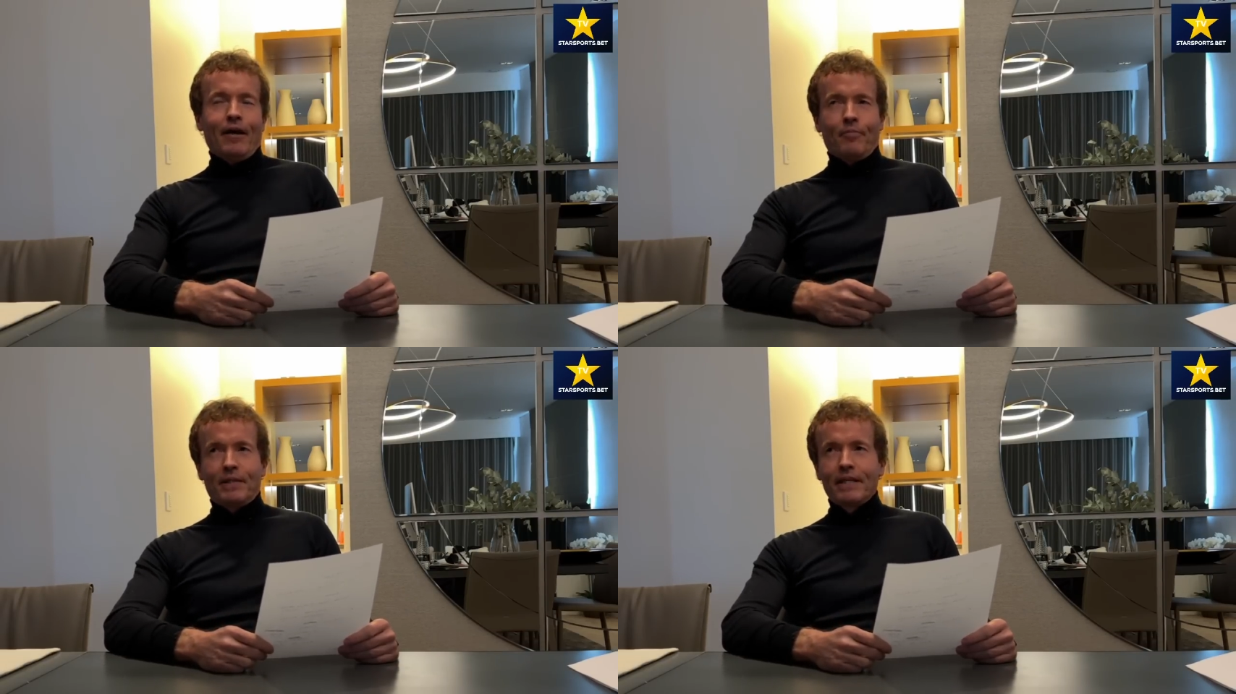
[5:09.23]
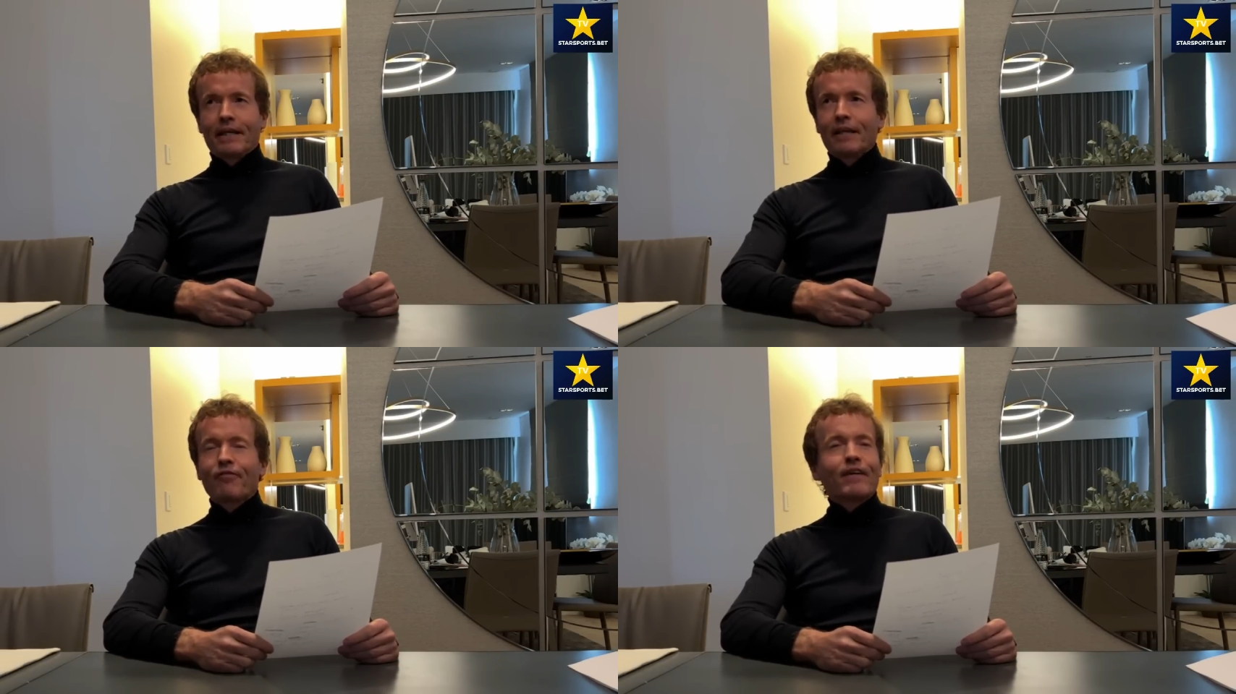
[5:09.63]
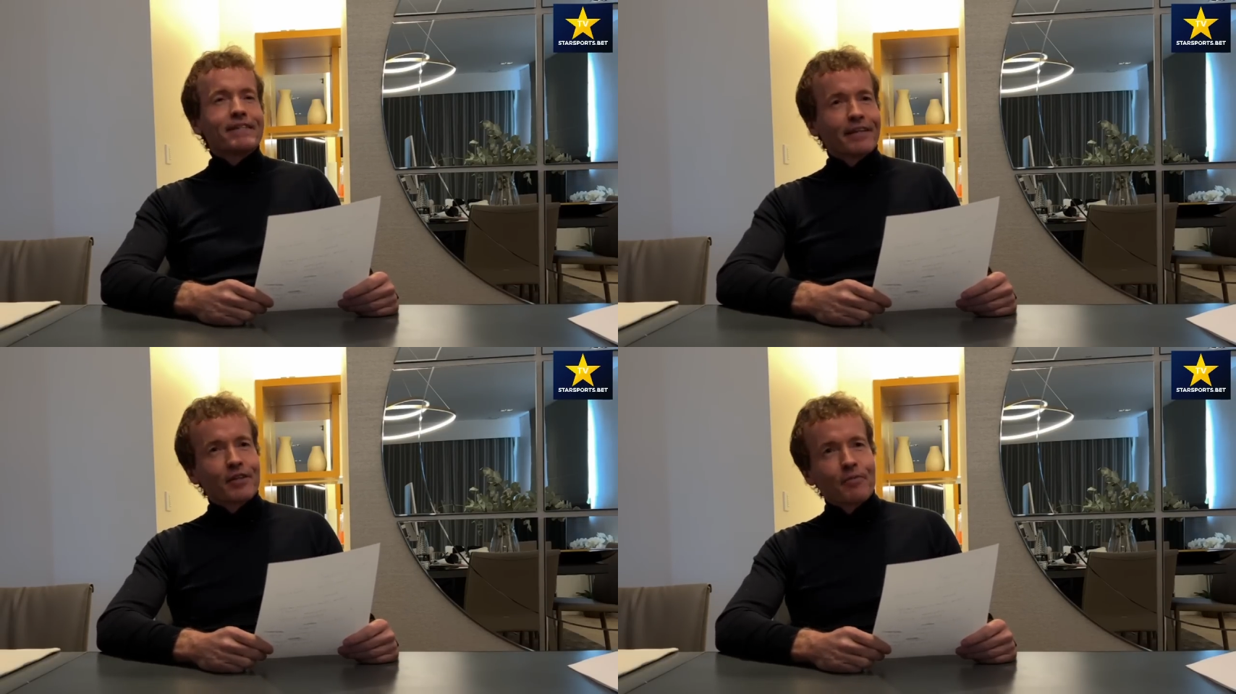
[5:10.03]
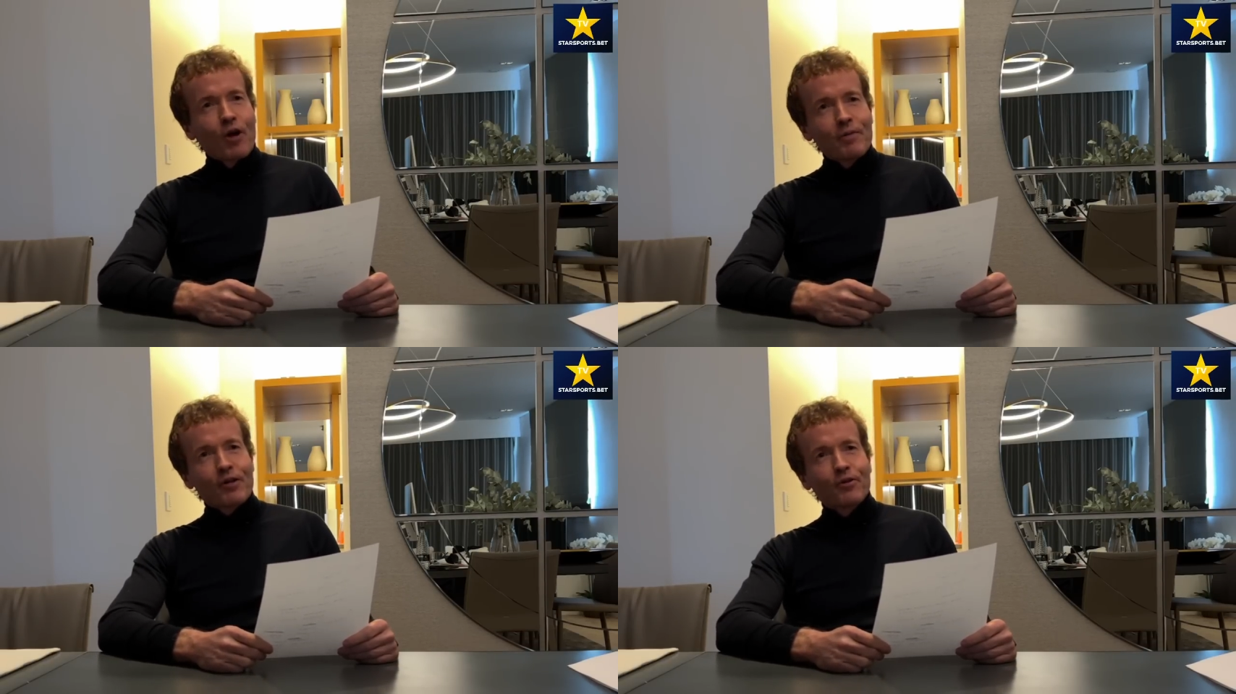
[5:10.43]
Particularly fitting at the
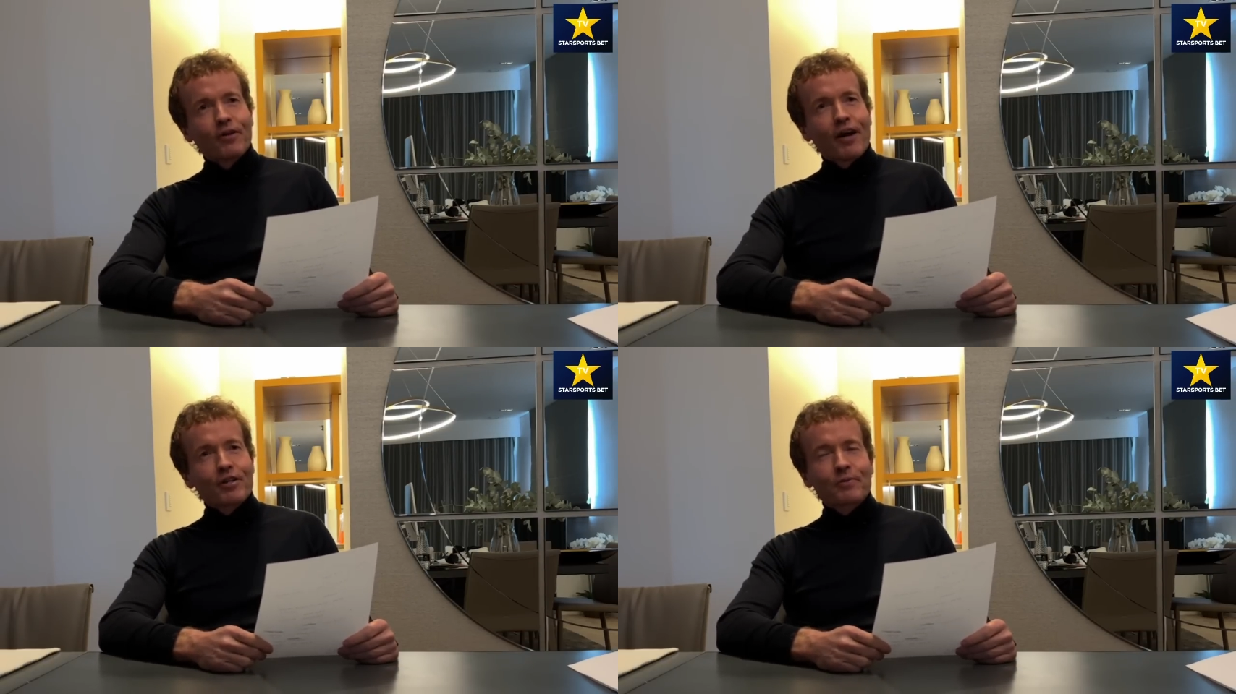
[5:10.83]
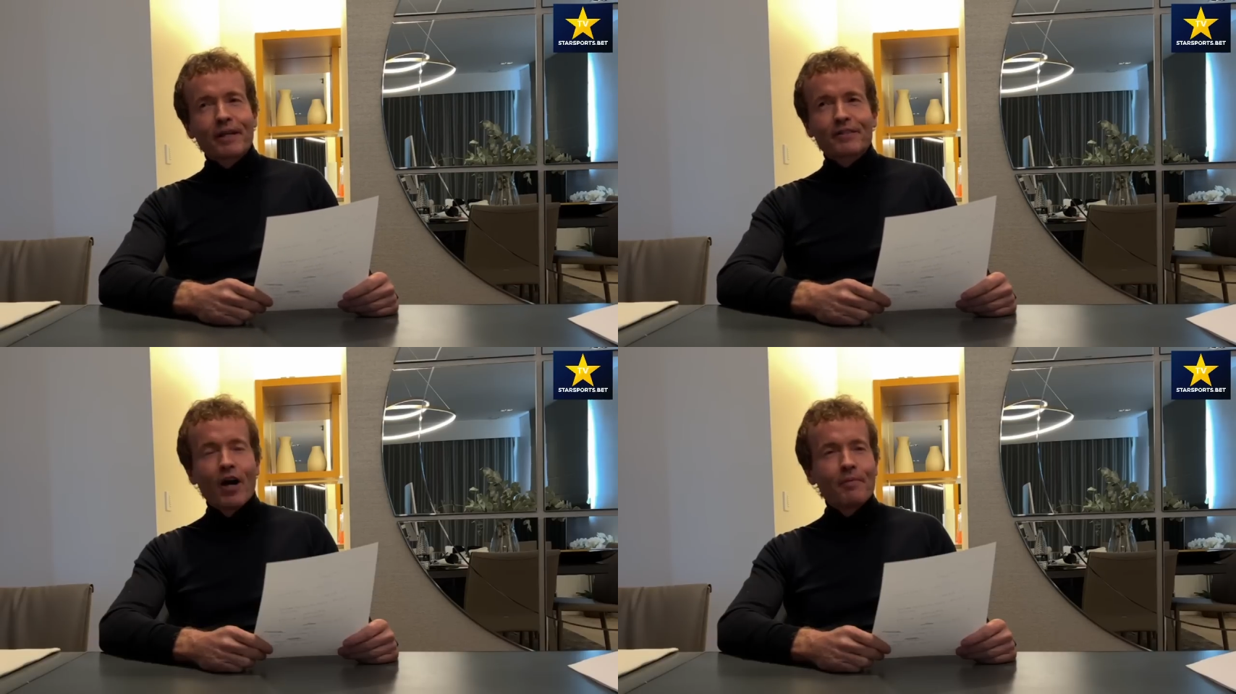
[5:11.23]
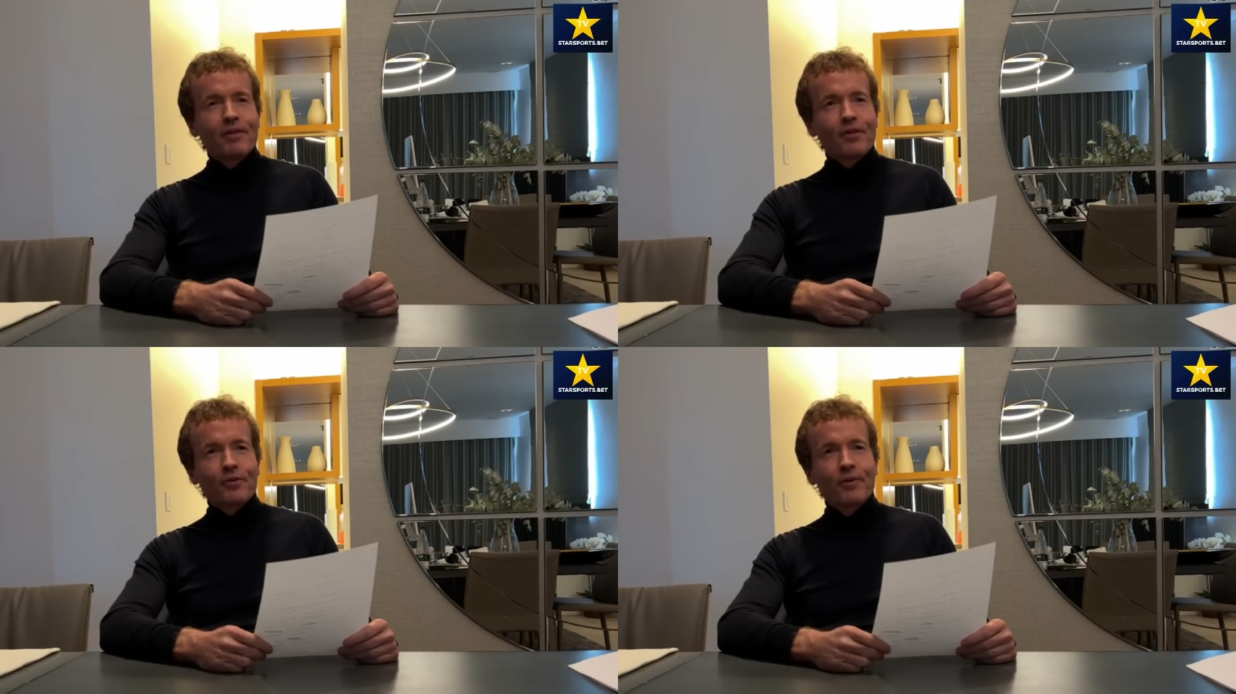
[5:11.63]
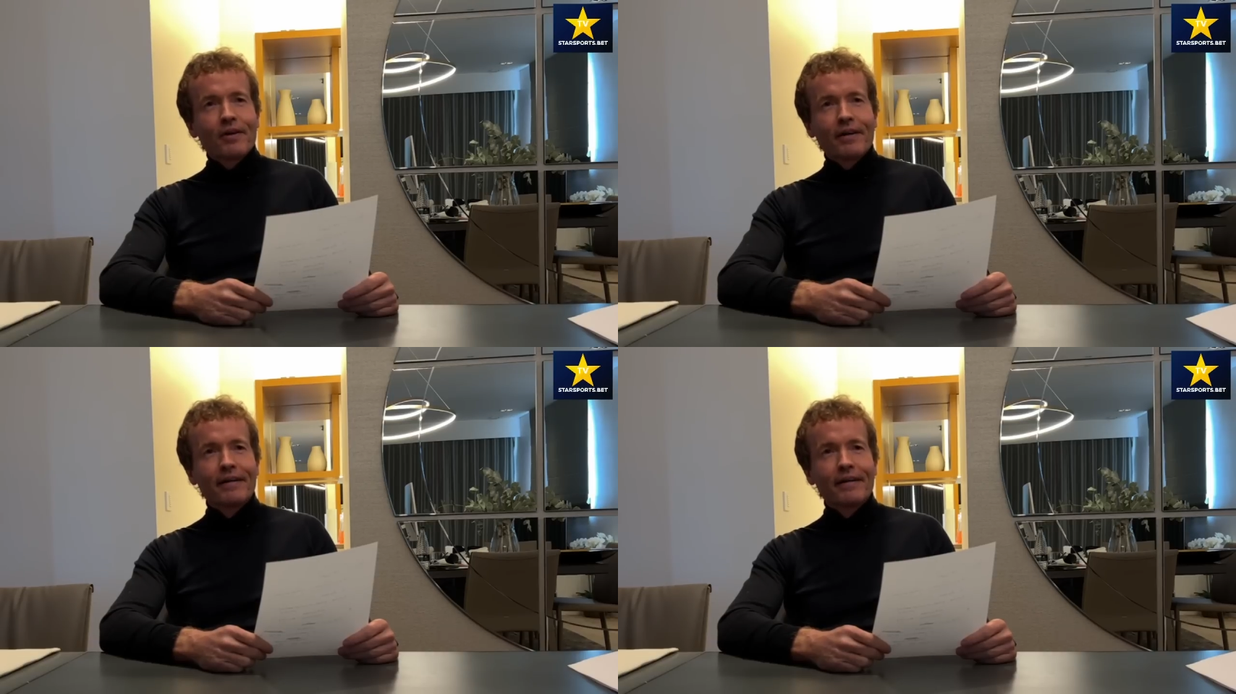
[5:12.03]
moment, I thought last week, Simon, that there were